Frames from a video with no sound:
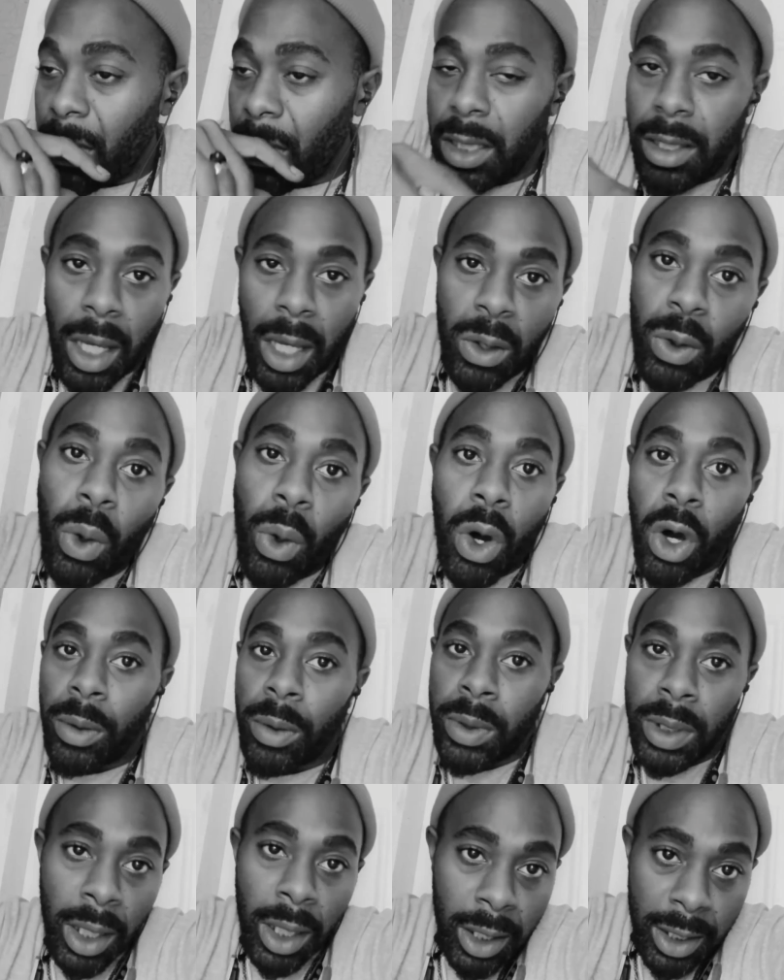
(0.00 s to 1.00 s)
They had no
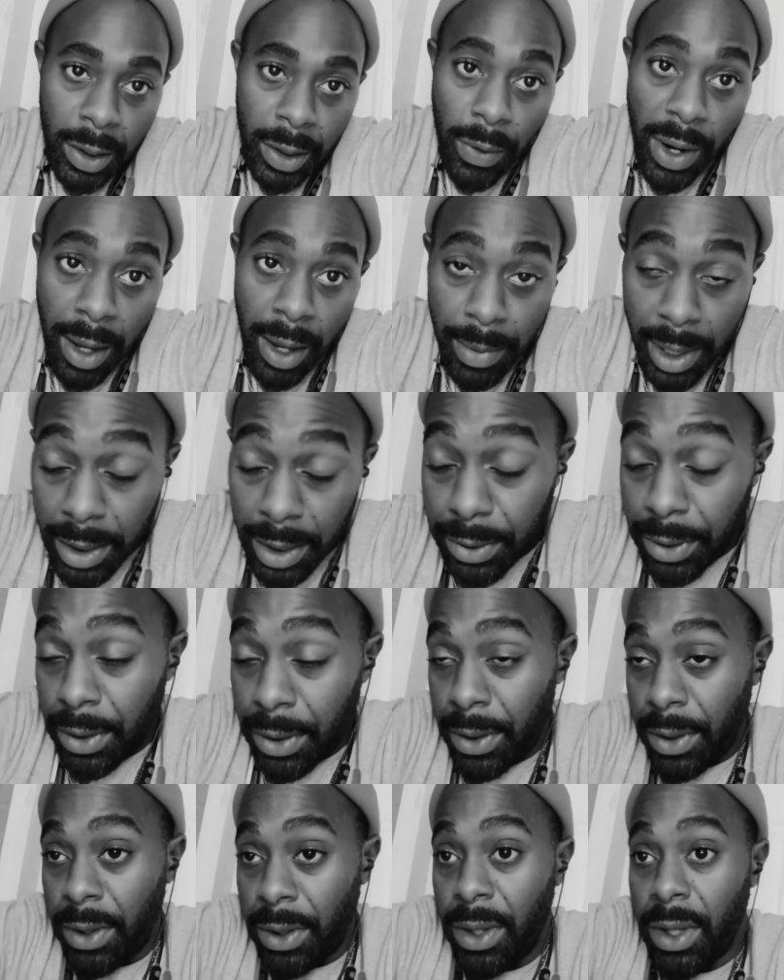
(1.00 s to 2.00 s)
arms, so they couldn't grab at her.
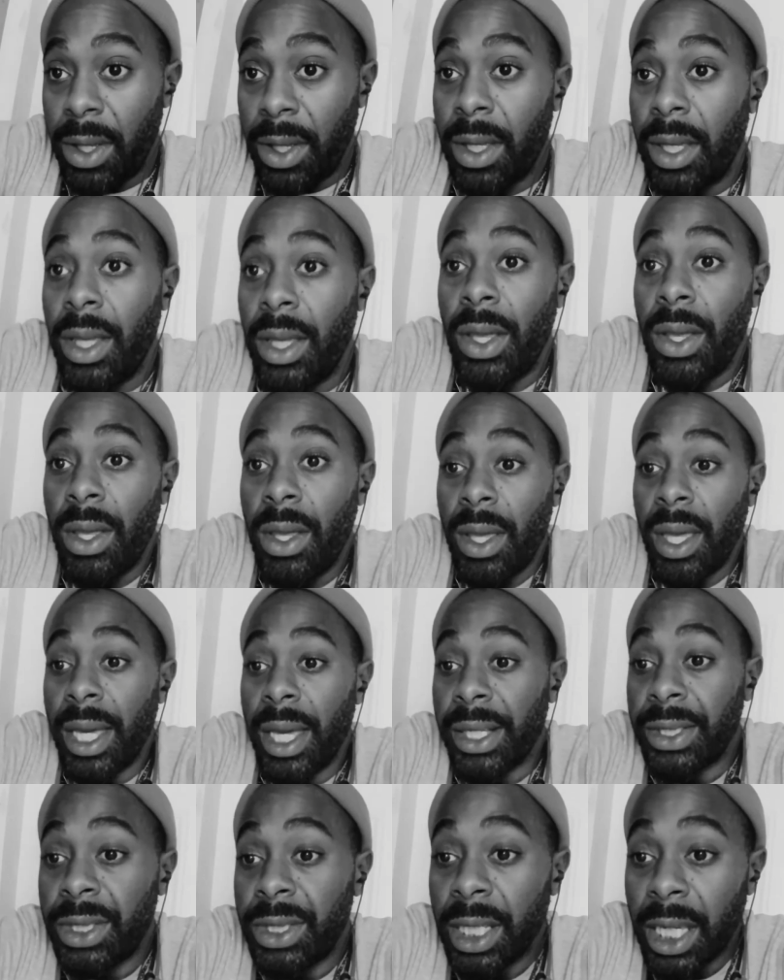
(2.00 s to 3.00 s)

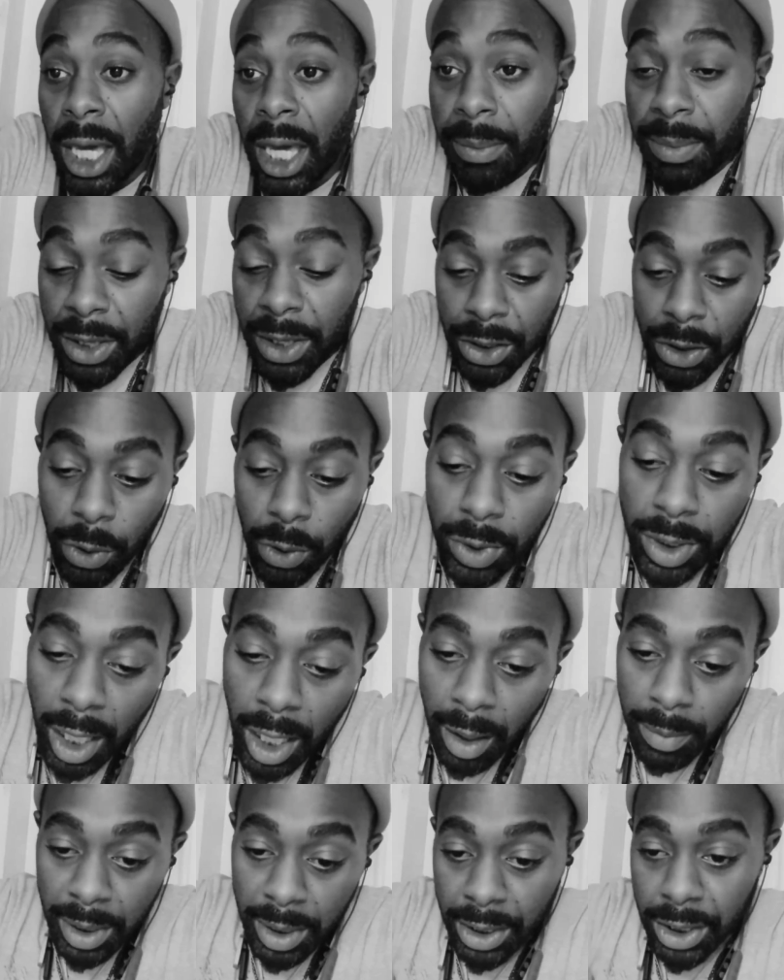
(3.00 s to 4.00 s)
And she kept these 2
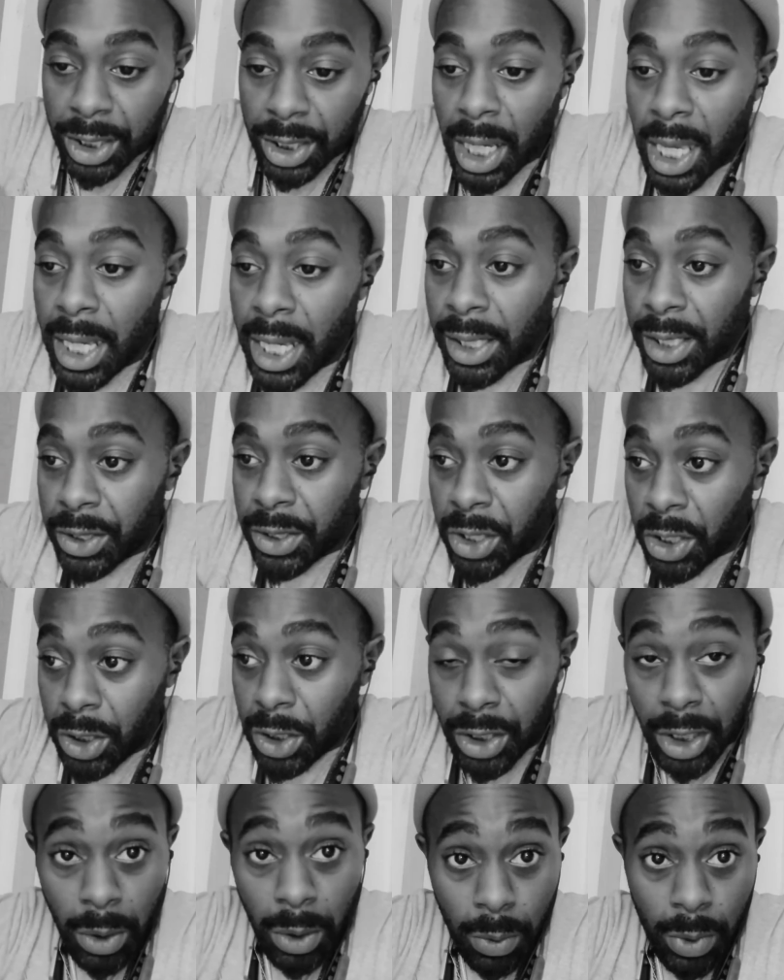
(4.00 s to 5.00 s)
zombies chained, and
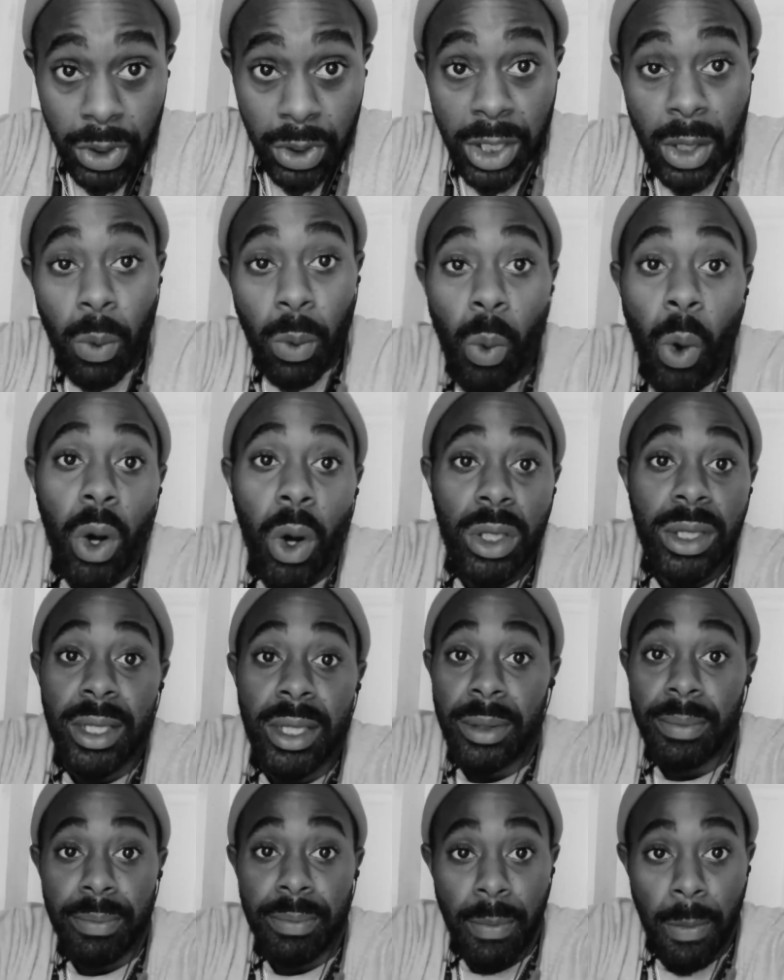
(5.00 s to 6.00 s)
she walked
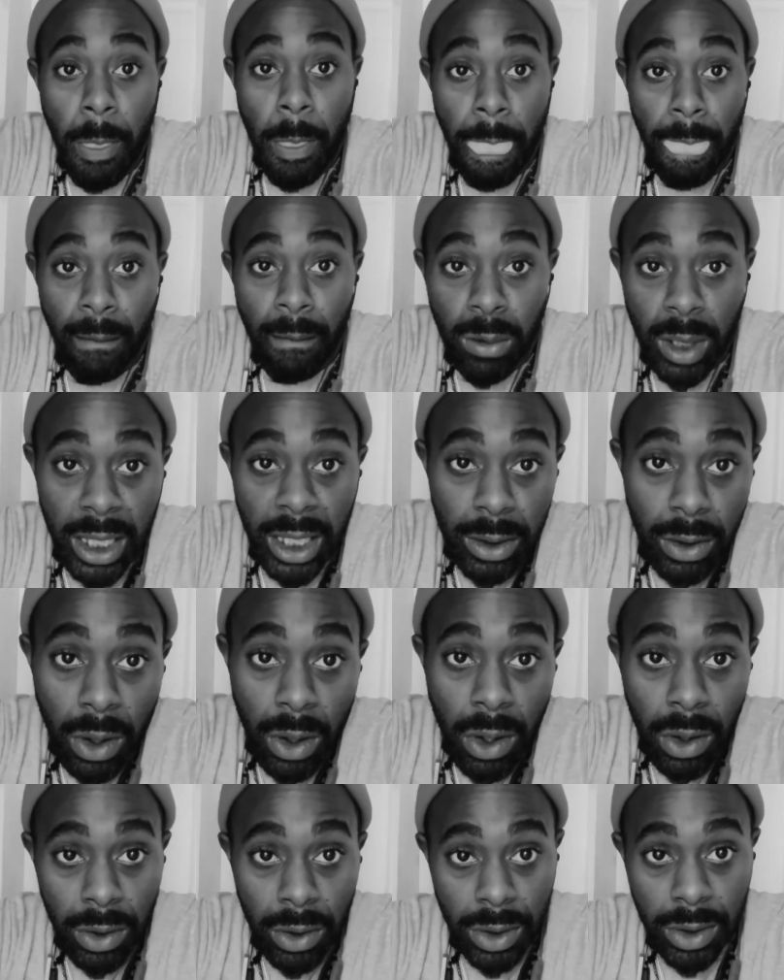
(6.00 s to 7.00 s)
them like
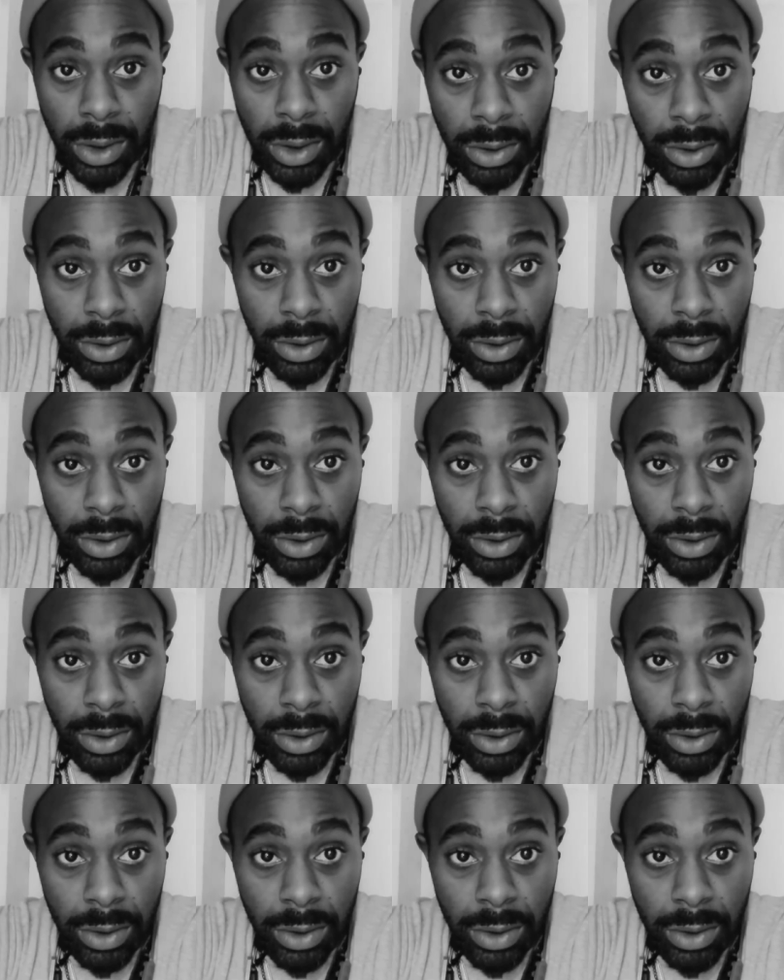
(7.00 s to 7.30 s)
dogs.